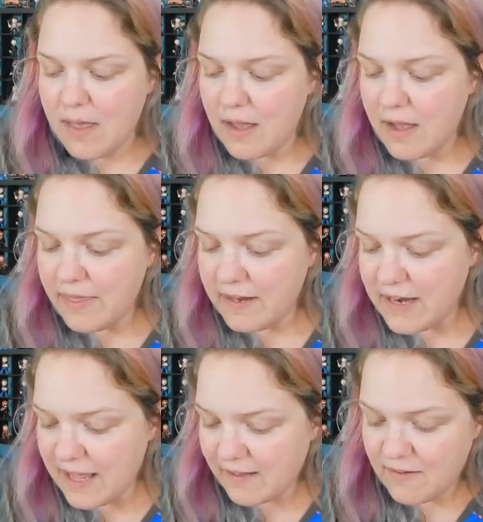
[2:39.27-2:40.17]
Alright, the
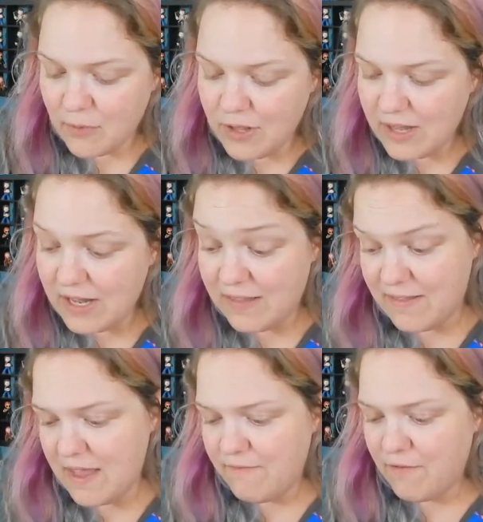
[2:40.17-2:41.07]
next one, it's
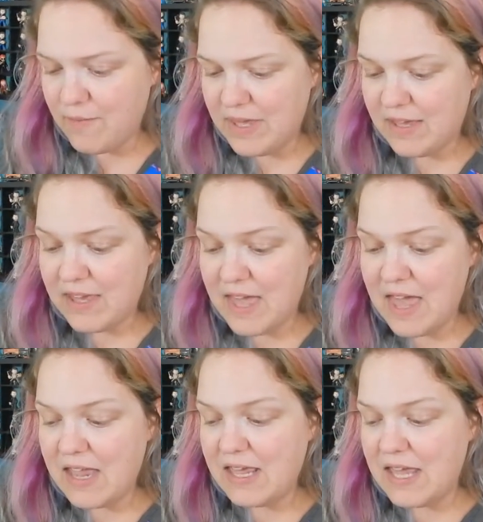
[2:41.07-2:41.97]
not for me
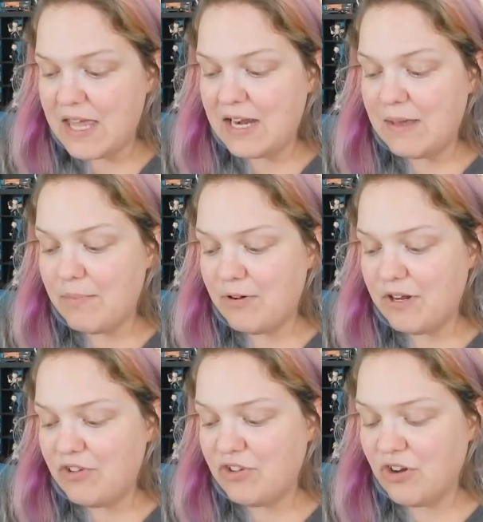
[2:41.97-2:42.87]
again, and I'm
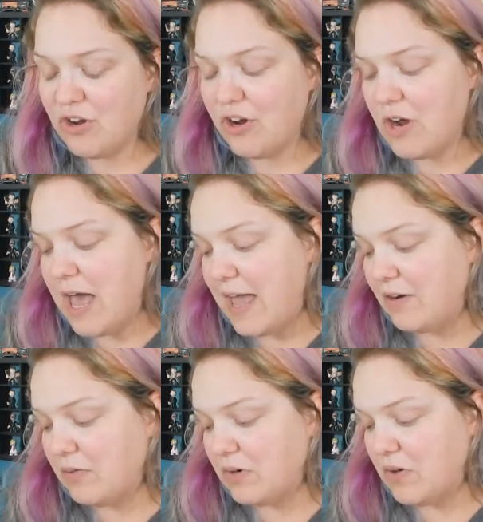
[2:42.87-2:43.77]
pretty sure, I
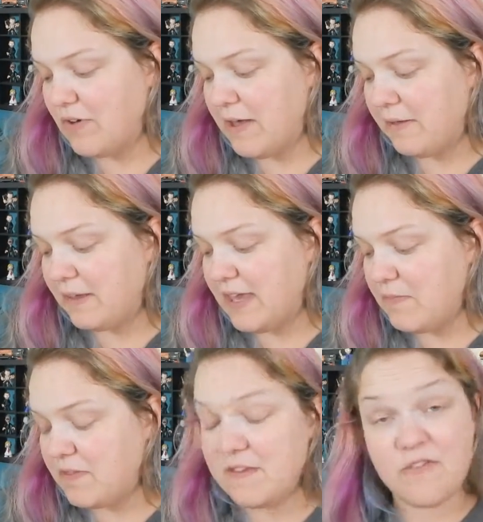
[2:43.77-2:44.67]
don't know if I'll
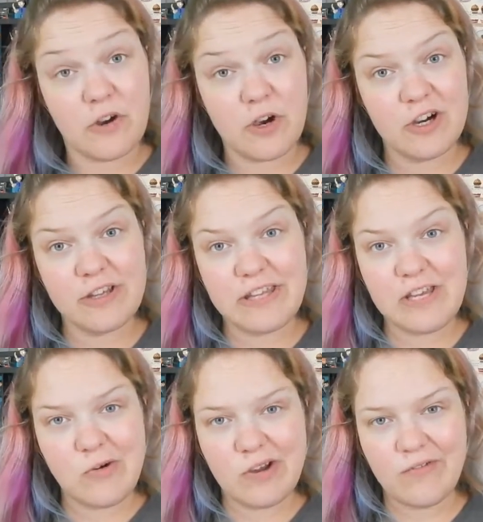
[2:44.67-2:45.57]
keep this for
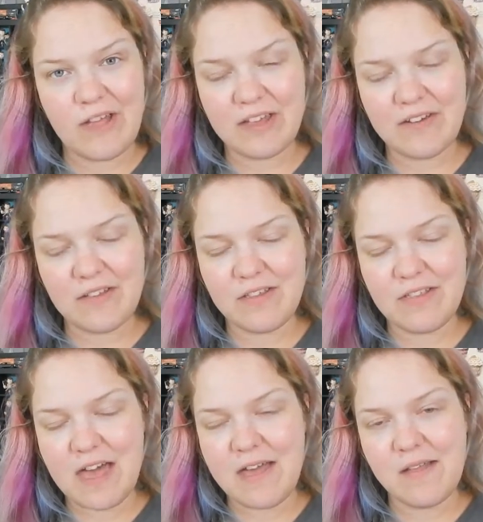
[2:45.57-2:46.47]
Harley or if I'll give it to
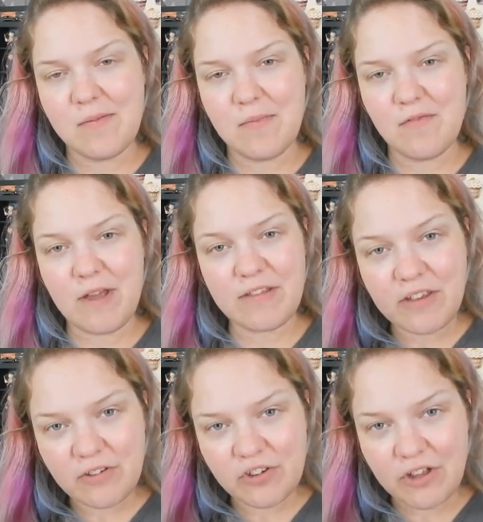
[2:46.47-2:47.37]
that
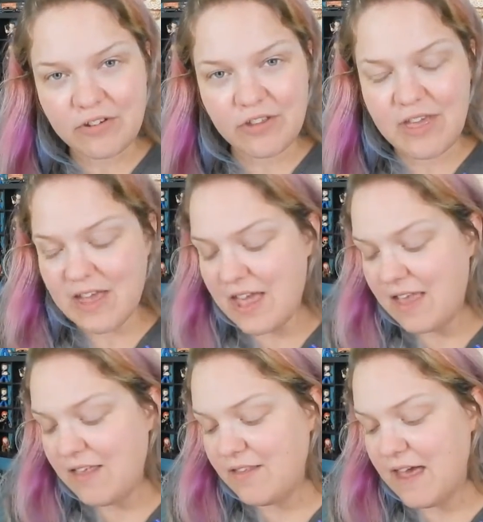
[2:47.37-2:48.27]
rescue shelter
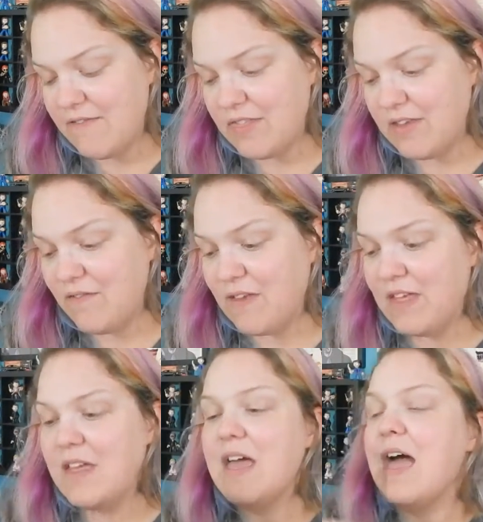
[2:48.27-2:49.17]
that is having the
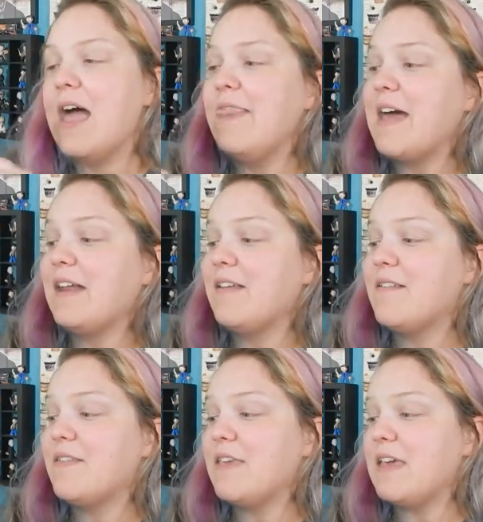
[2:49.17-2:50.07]
event, and that
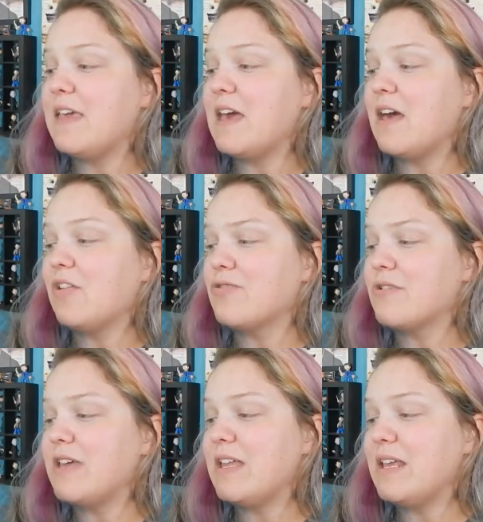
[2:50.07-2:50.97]
is the
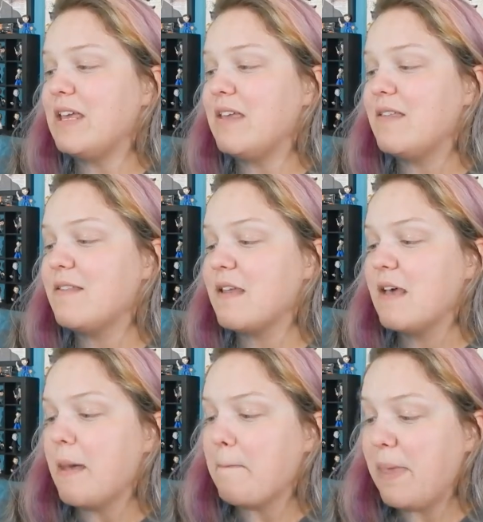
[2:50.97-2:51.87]
Greenies
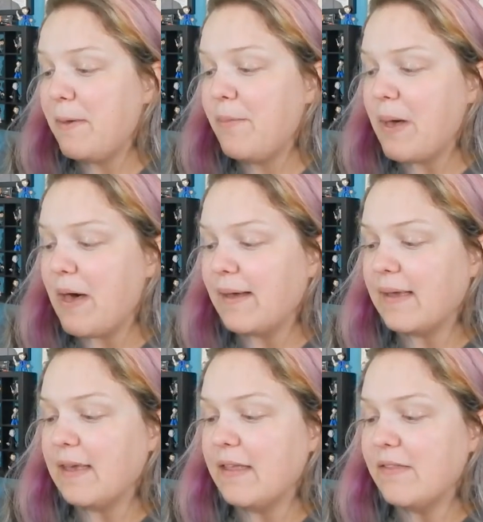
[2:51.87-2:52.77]
Pill
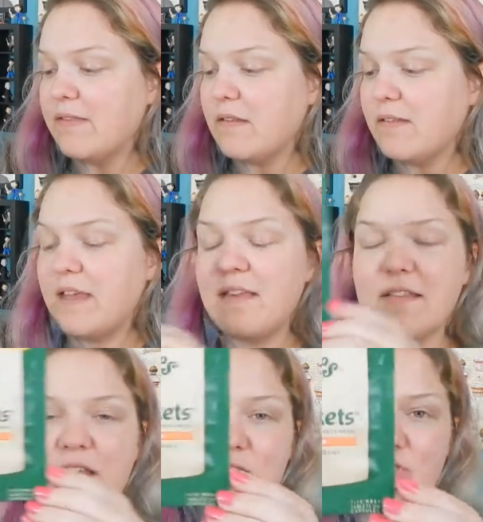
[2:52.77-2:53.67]
Pockets Tasty